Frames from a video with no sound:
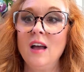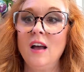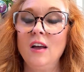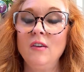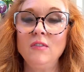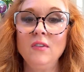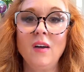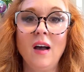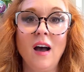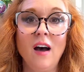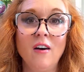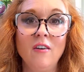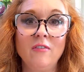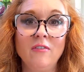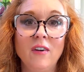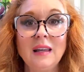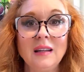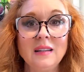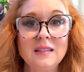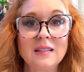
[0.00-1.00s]
If you
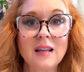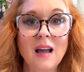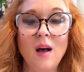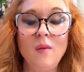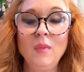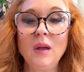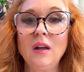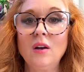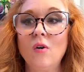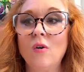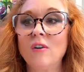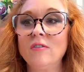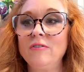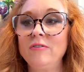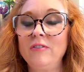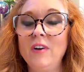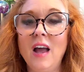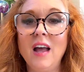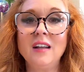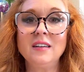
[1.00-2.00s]
have kids coming or
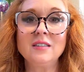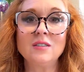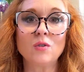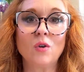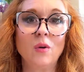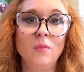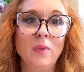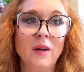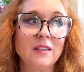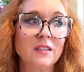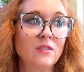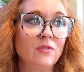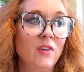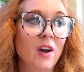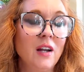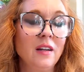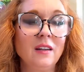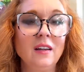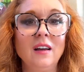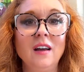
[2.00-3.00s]
friends or best
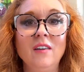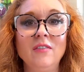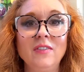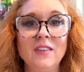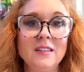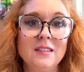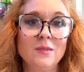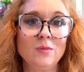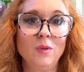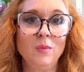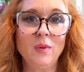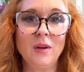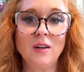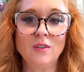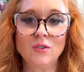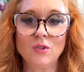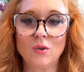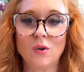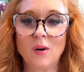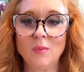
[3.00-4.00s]
friend gift, these would be
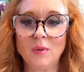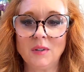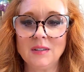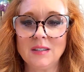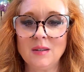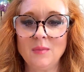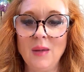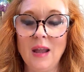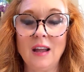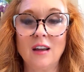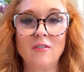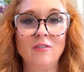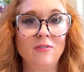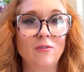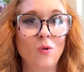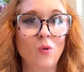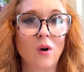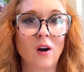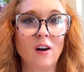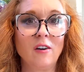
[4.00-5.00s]
adorable to make
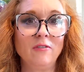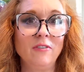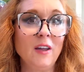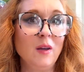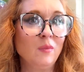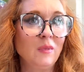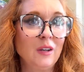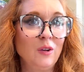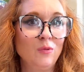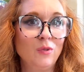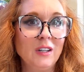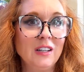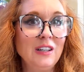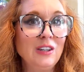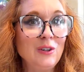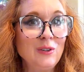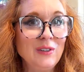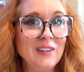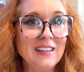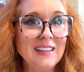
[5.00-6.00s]
for family
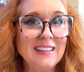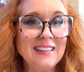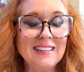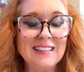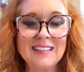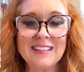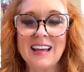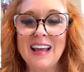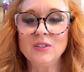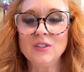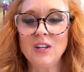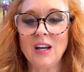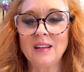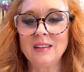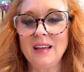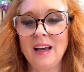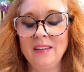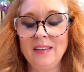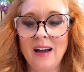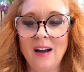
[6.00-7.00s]
reunions. Go check
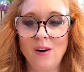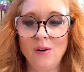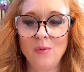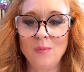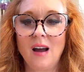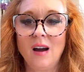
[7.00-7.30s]
that out.